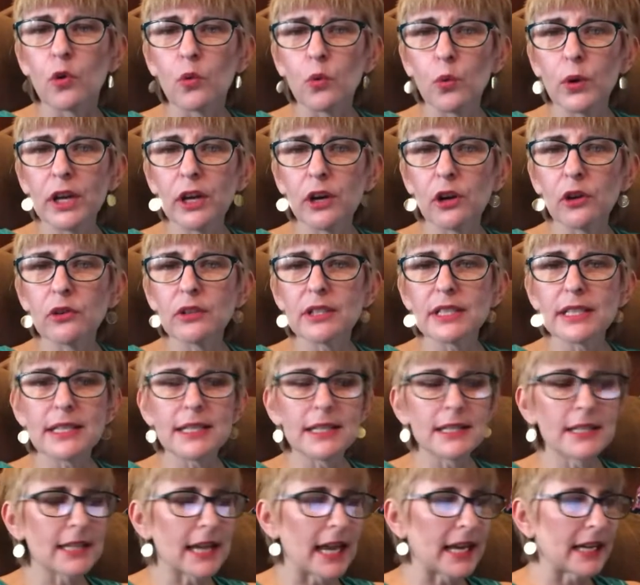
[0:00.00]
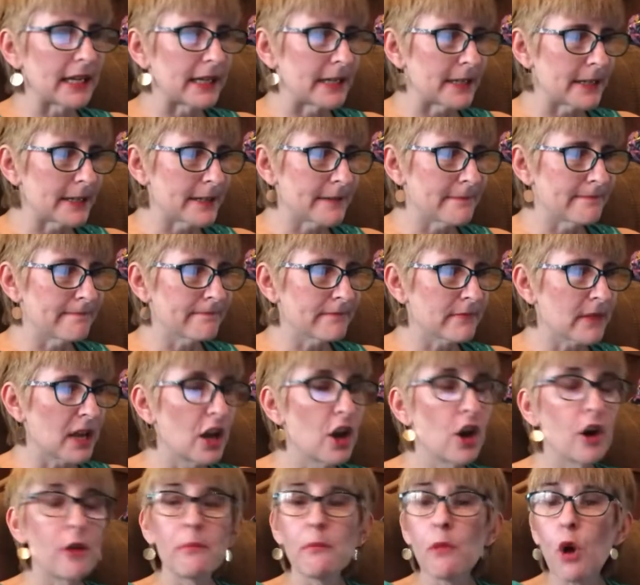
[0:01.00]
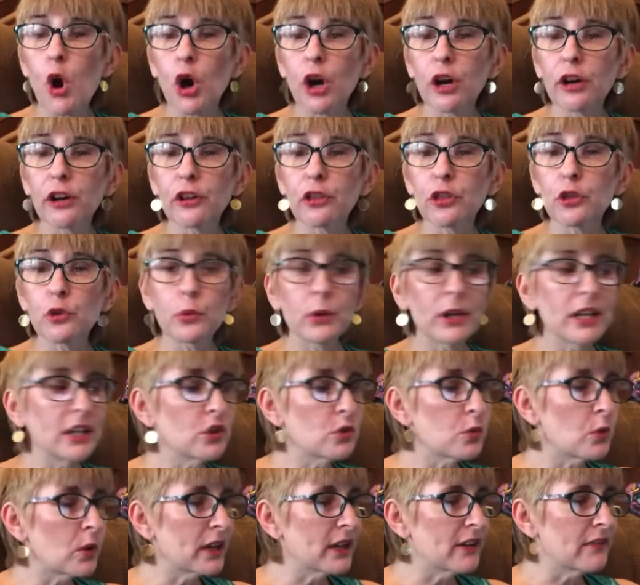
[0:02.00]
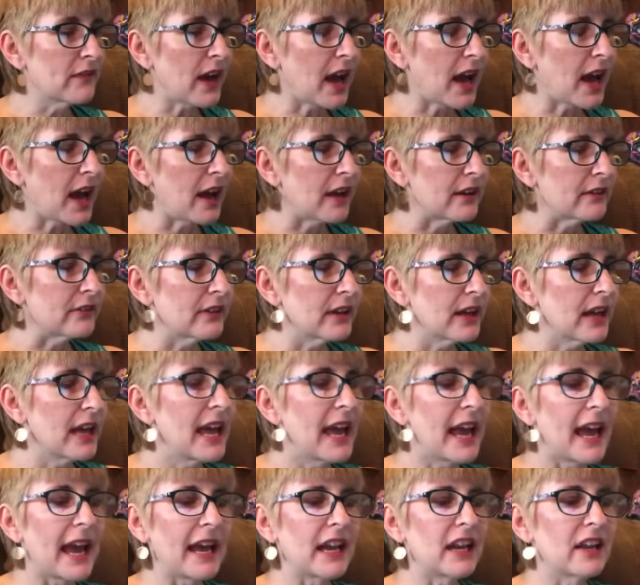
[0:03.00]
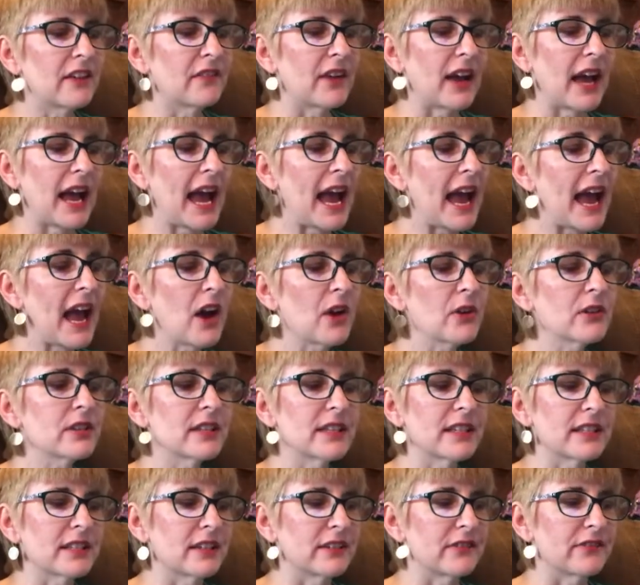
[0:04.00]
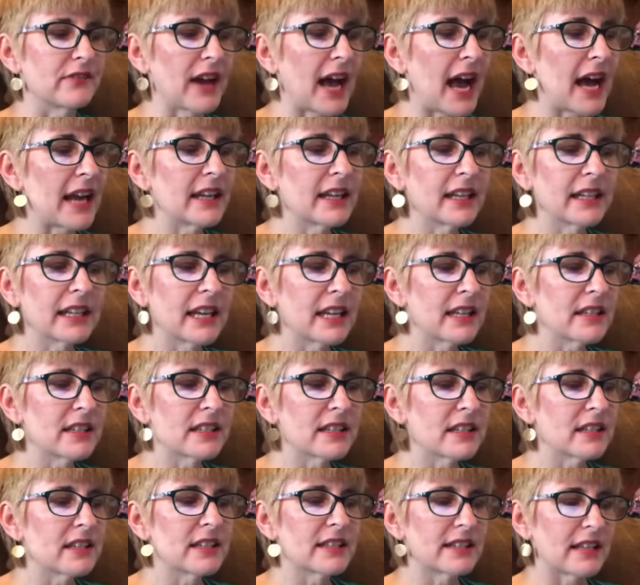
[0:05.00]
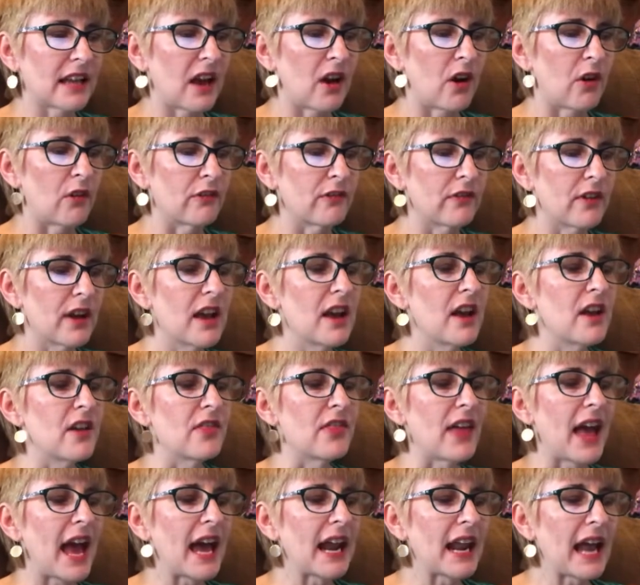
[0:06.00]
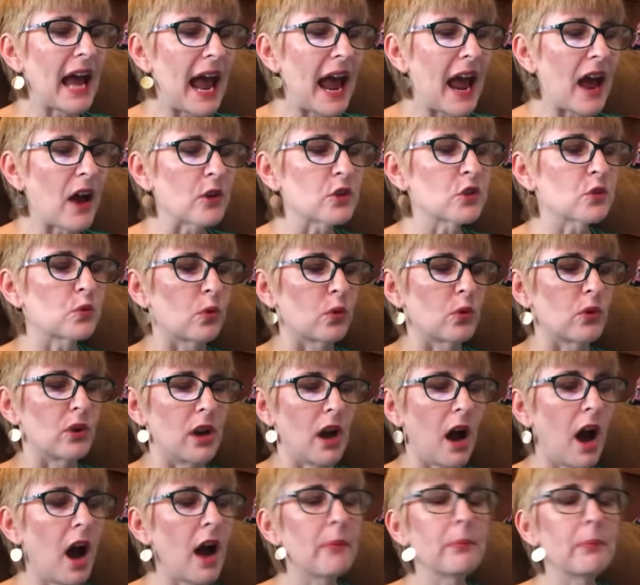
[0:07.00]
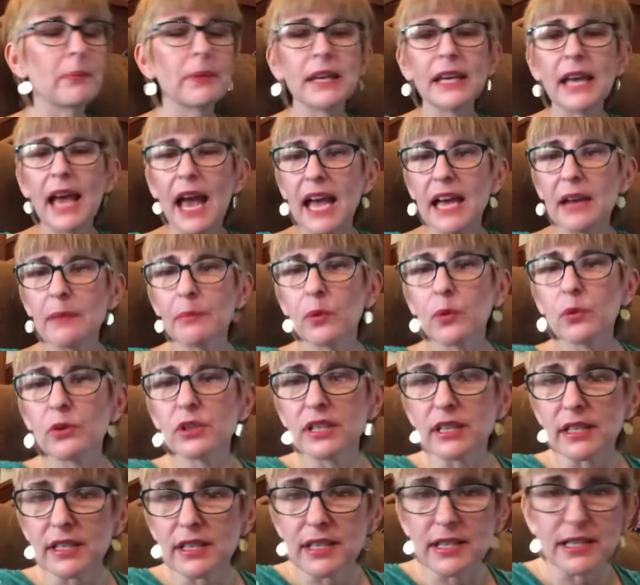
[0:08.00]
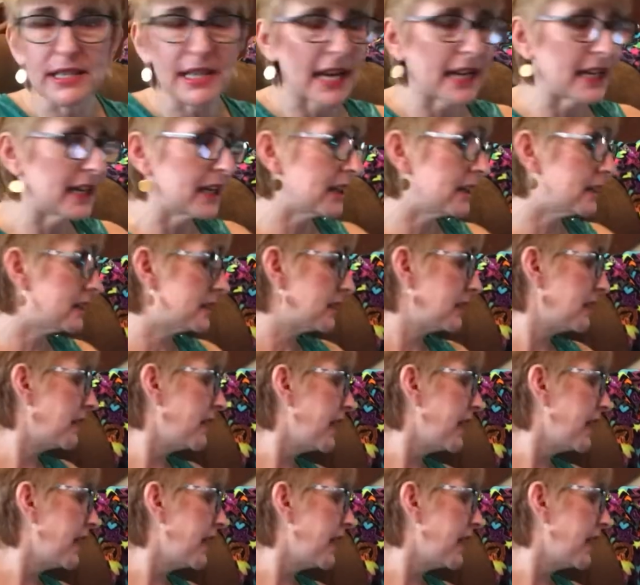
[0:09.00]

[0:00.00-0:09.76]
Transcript: will stand. Mark 3:25 And if a house is divided against itself, that house will not be able to stand.